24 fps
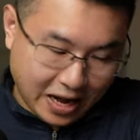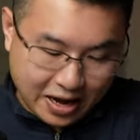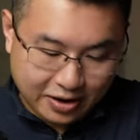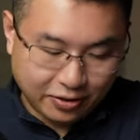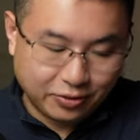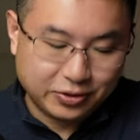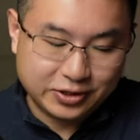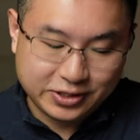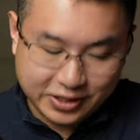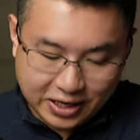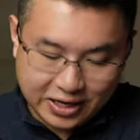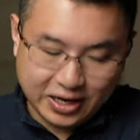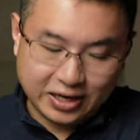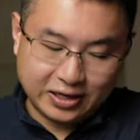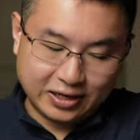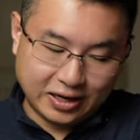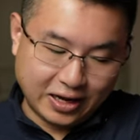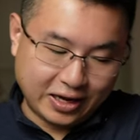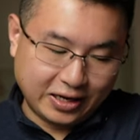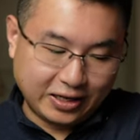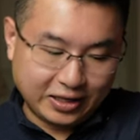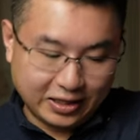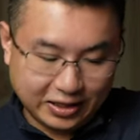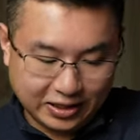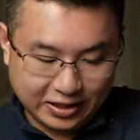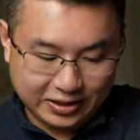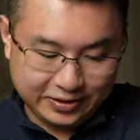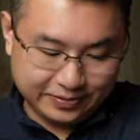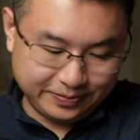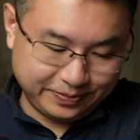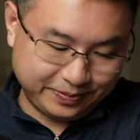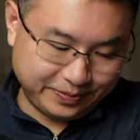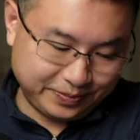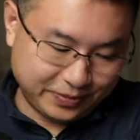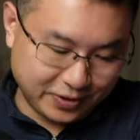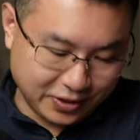I will say unlikely.
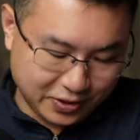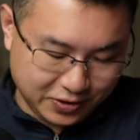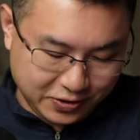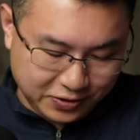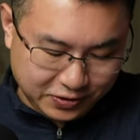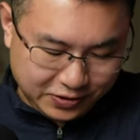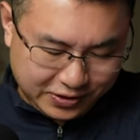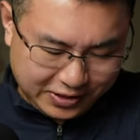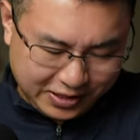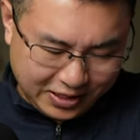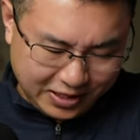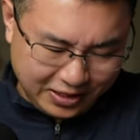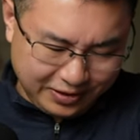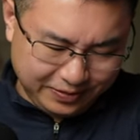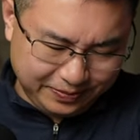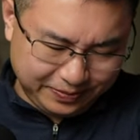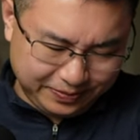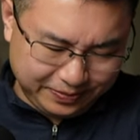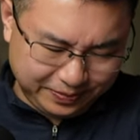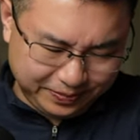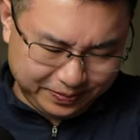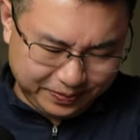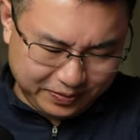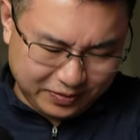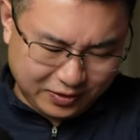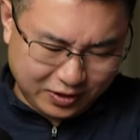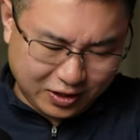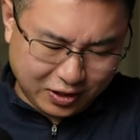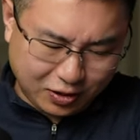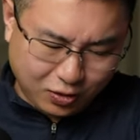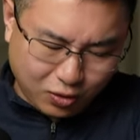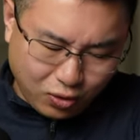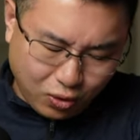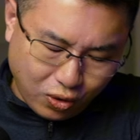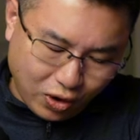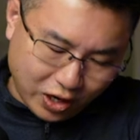You see,
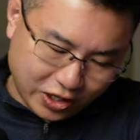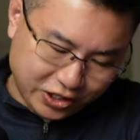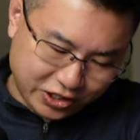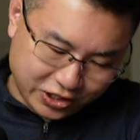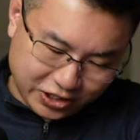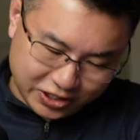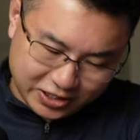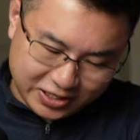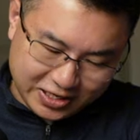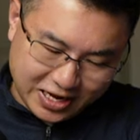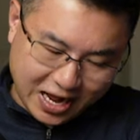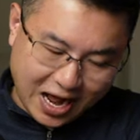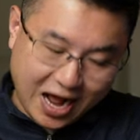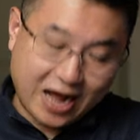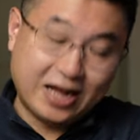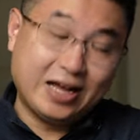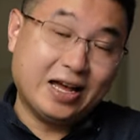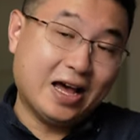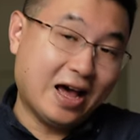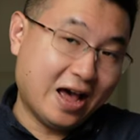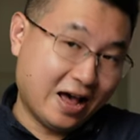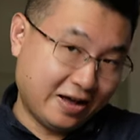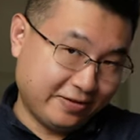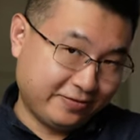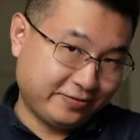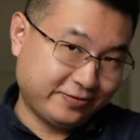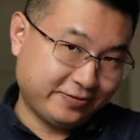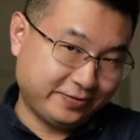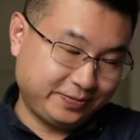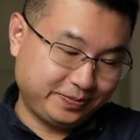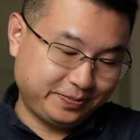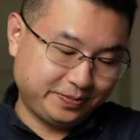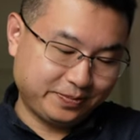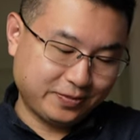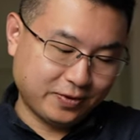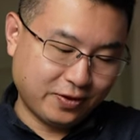the question I
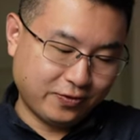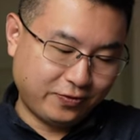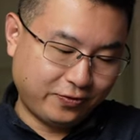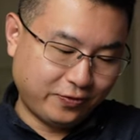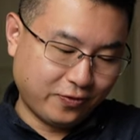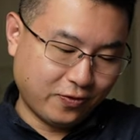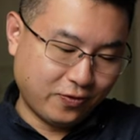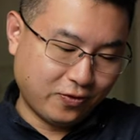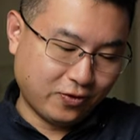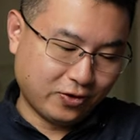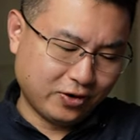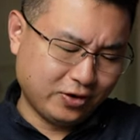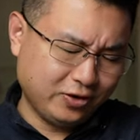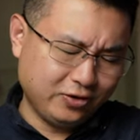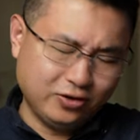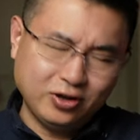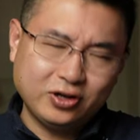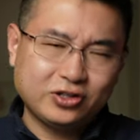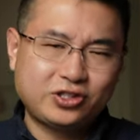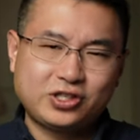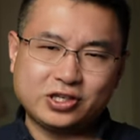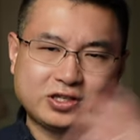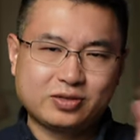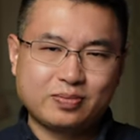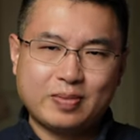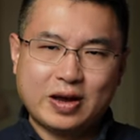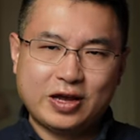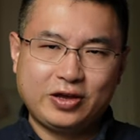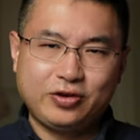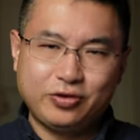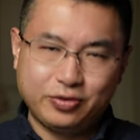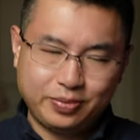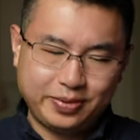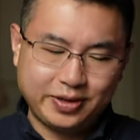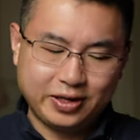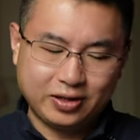have for not just my
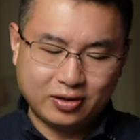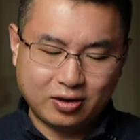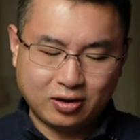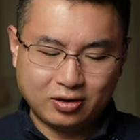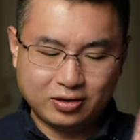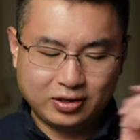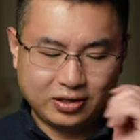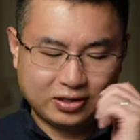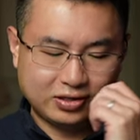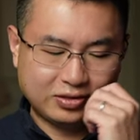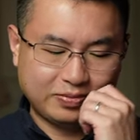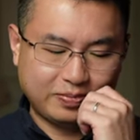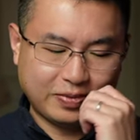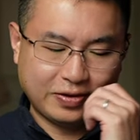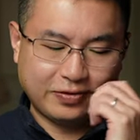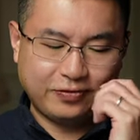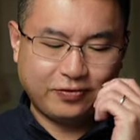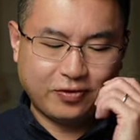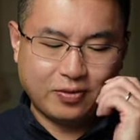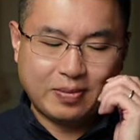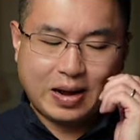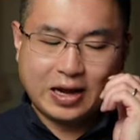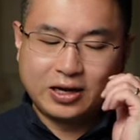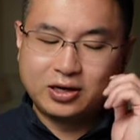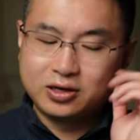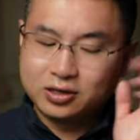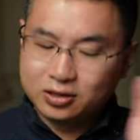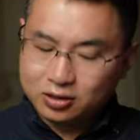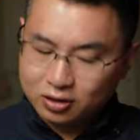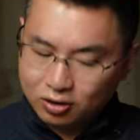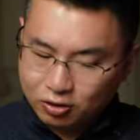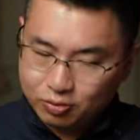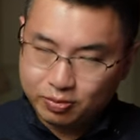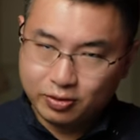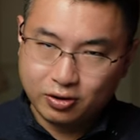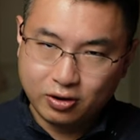European audience, but for my
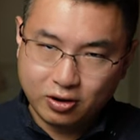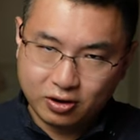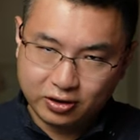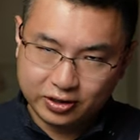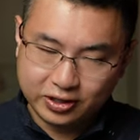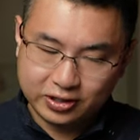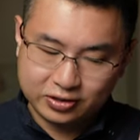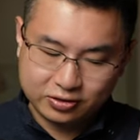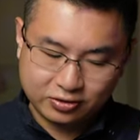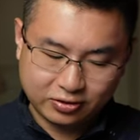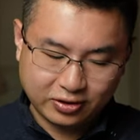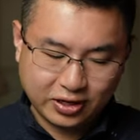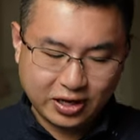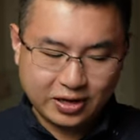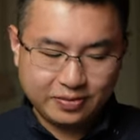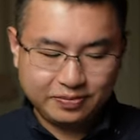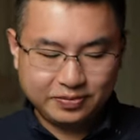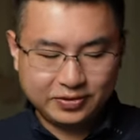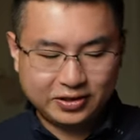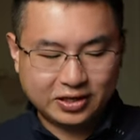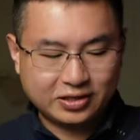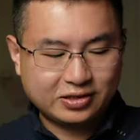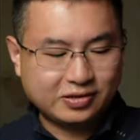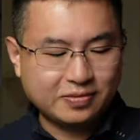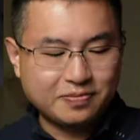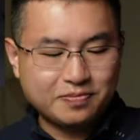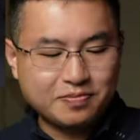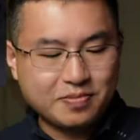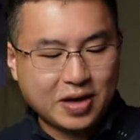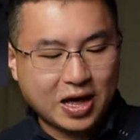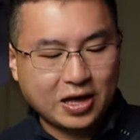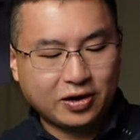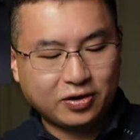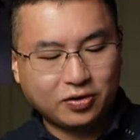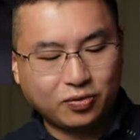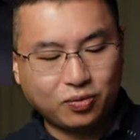global audience, okay? It
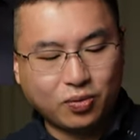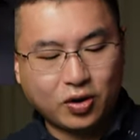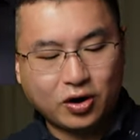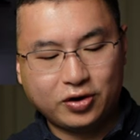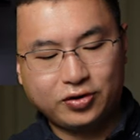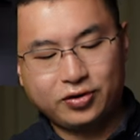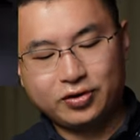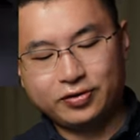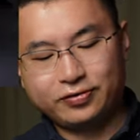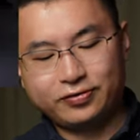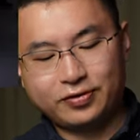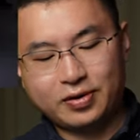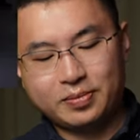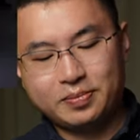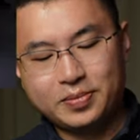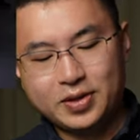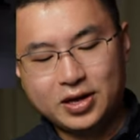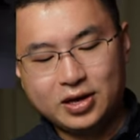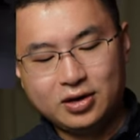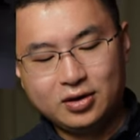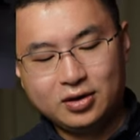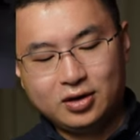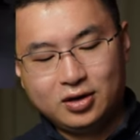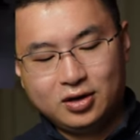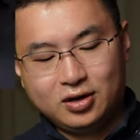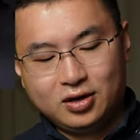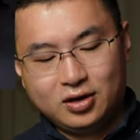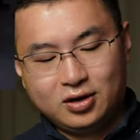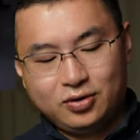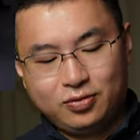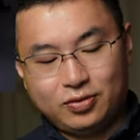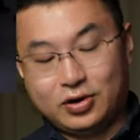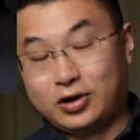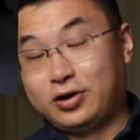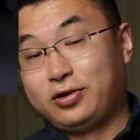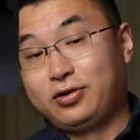doesn't matter where you're from,
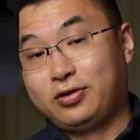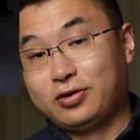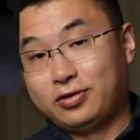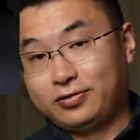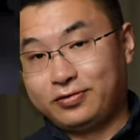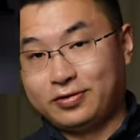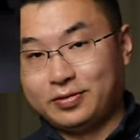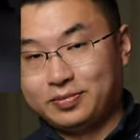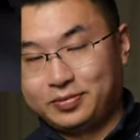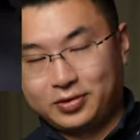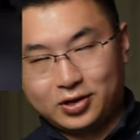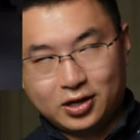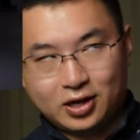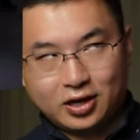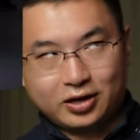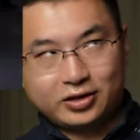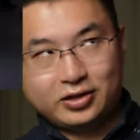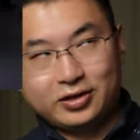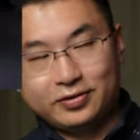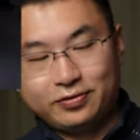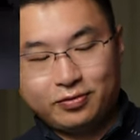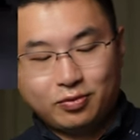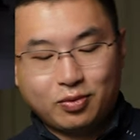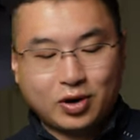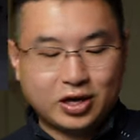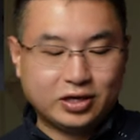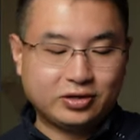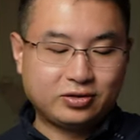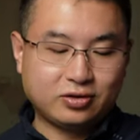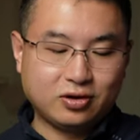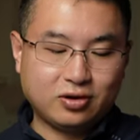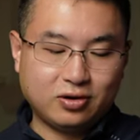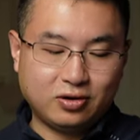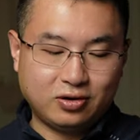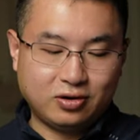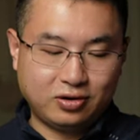whether you're from Collective
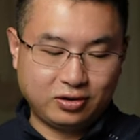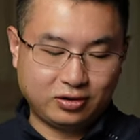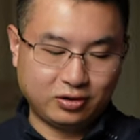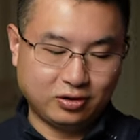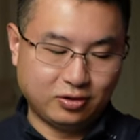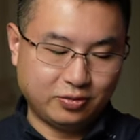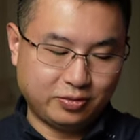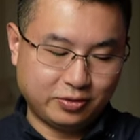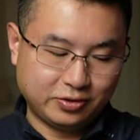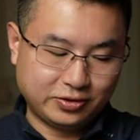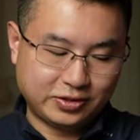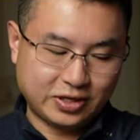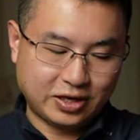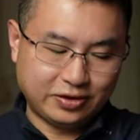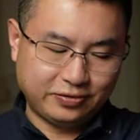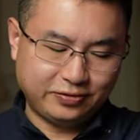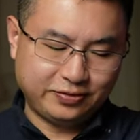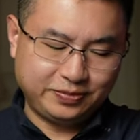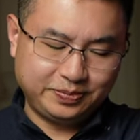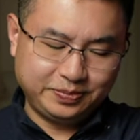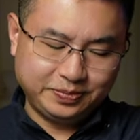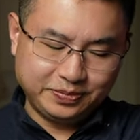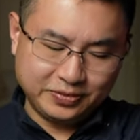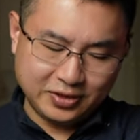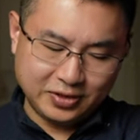West or Global South.